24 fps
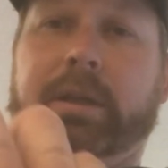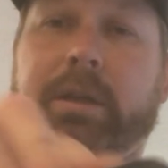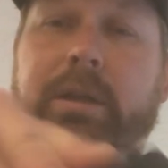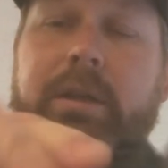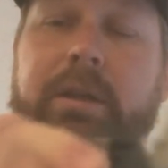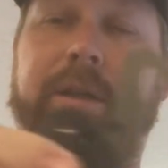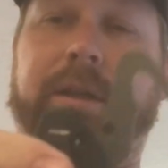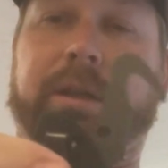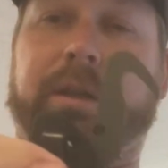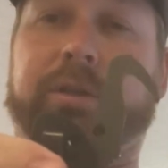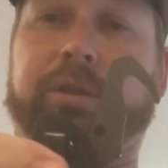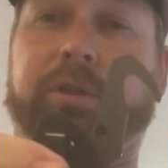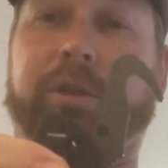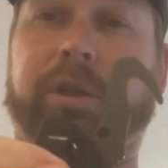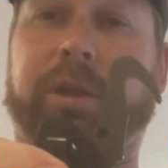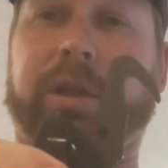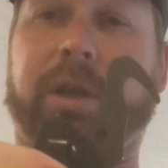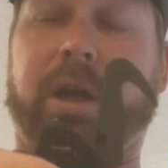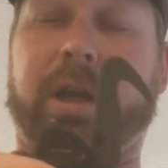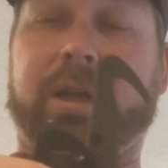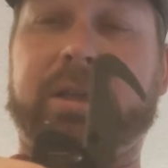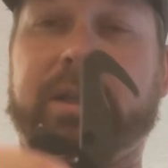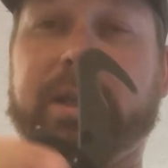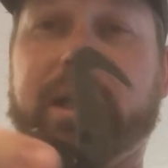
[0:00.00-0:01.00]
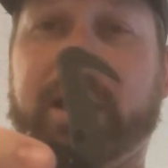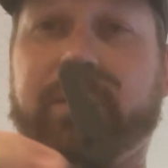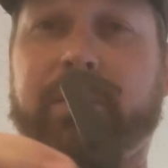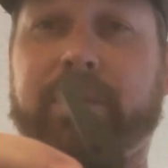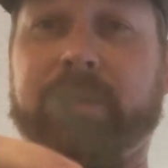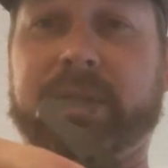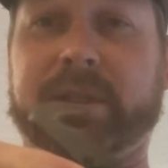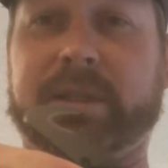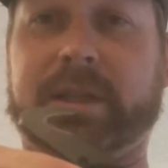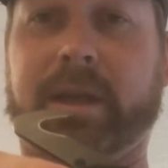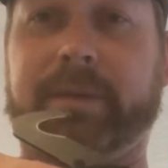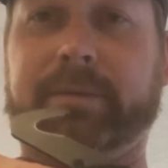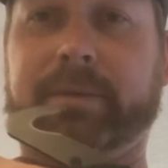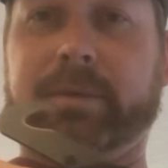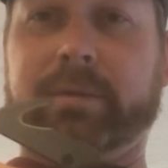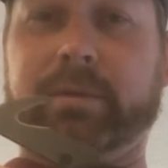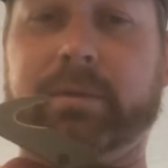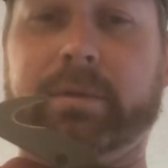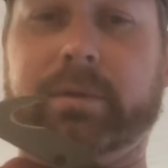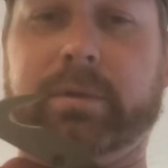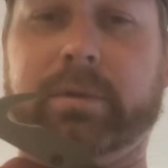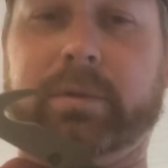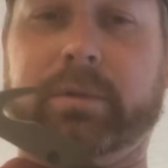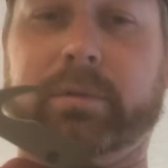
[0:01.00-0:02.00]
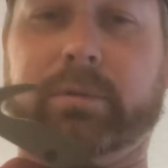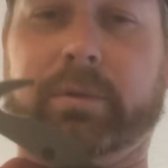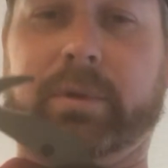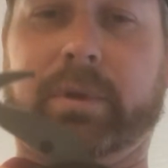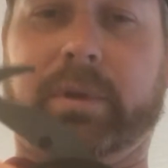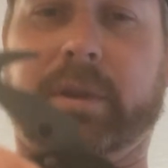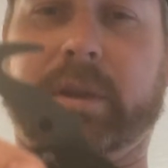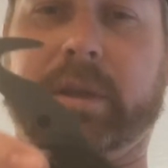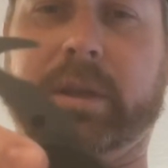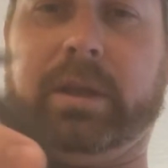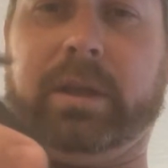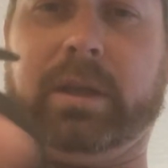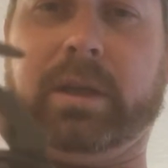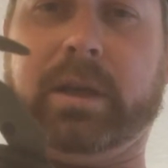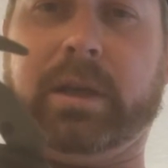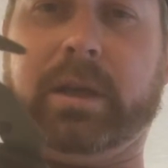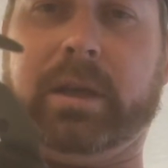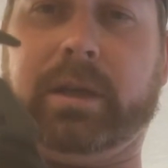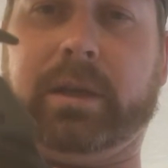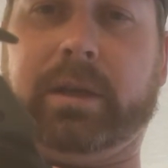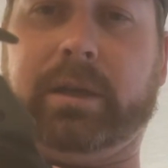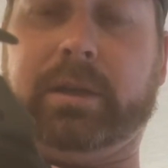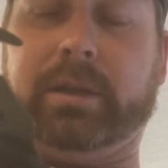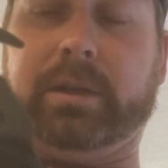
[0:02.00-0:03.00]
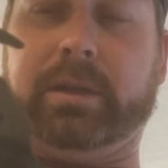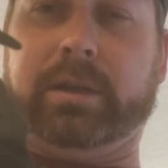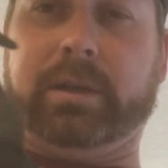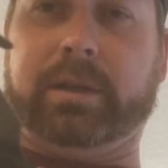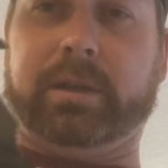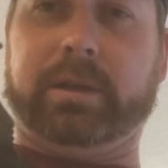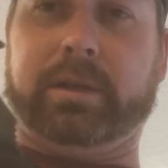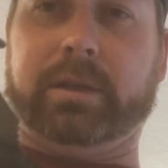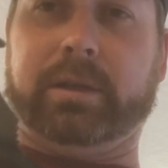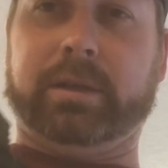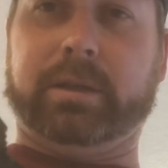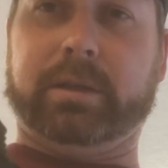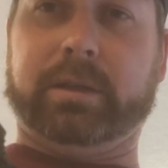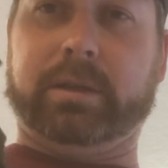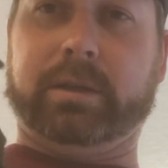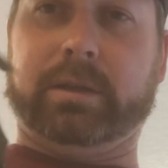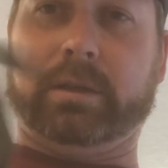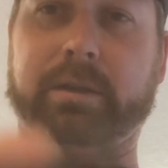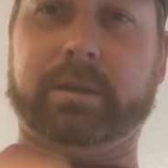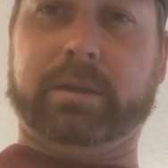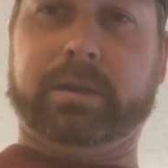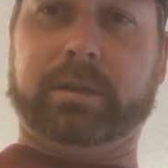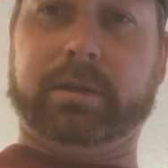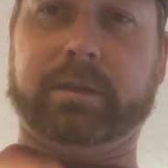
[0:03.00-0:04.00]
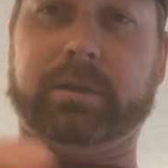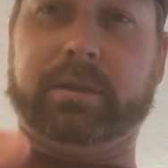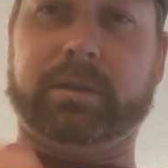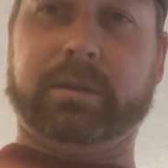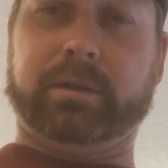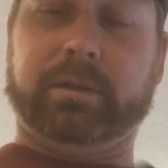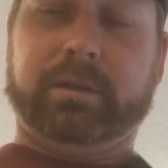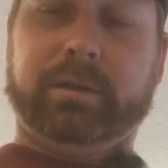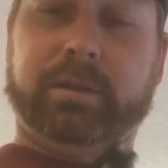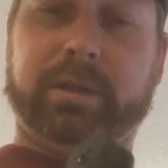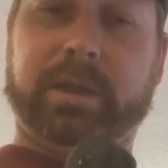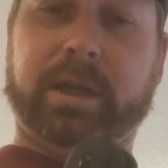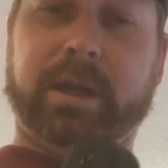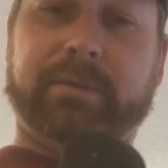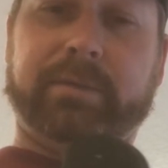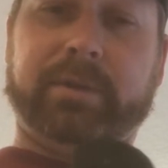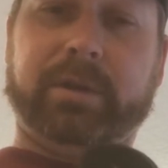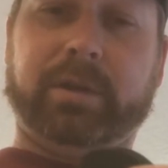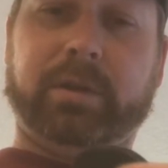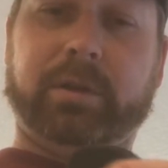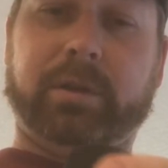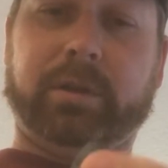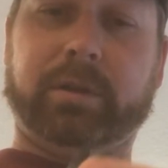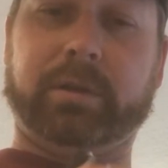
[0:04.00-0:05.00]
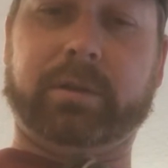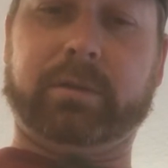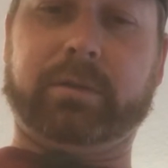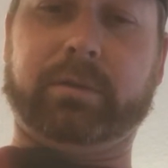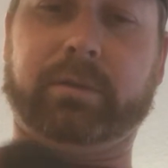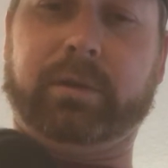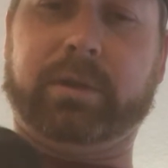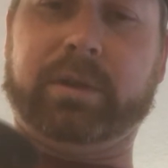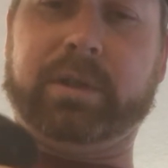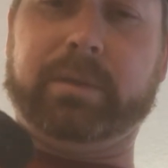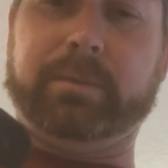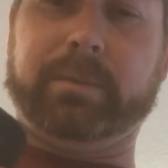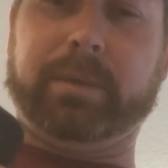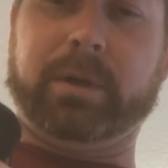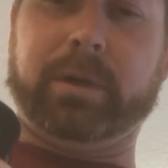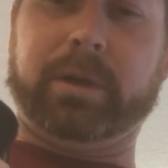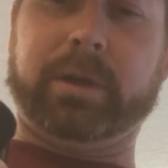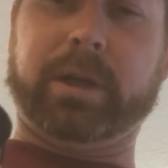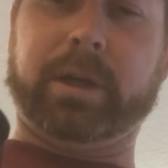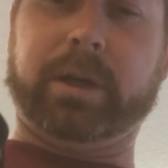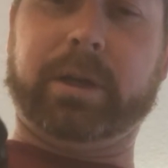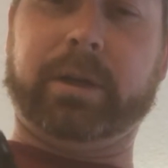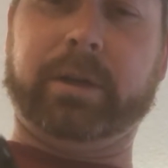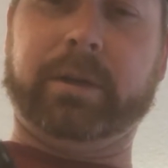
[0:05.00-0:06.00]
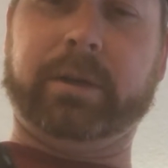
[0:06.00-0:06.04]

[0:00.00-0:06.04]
The Triage 917 with the safety hook or seatbelt cutter,